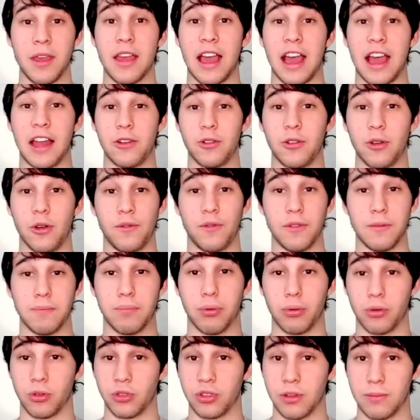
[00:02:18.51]
I don't know if he
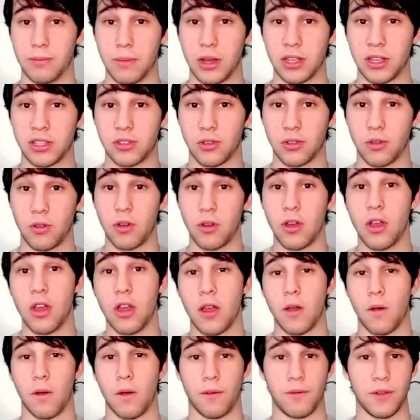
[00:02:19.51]
pulled a muscle
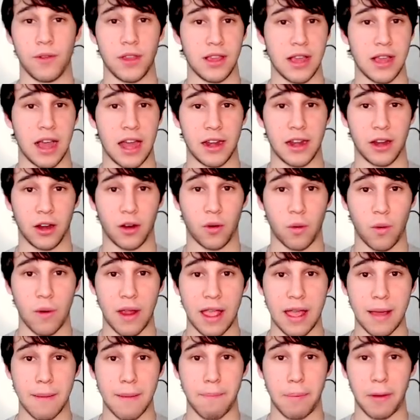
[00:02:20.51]
or if he got a
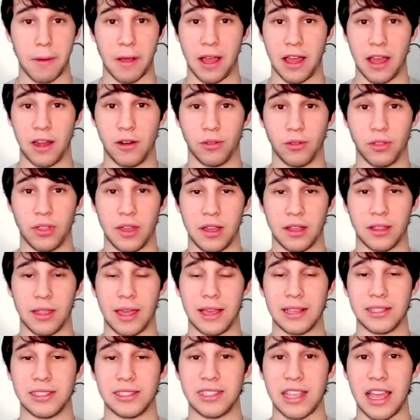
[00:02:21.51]
cramp. I don't think
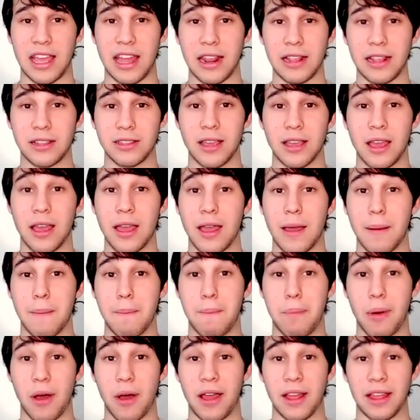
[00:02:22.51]
they said it,
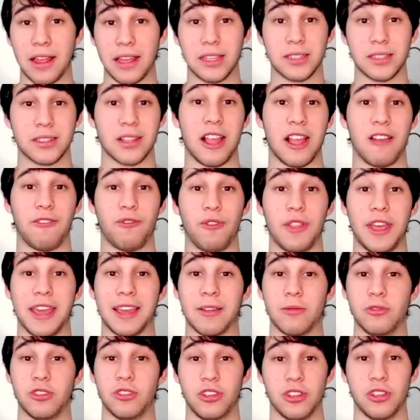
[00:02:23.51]
but his left
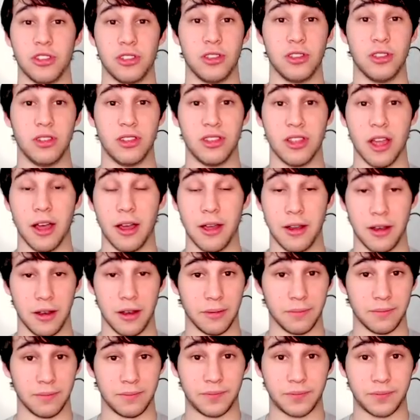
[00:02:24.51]
leg was just done.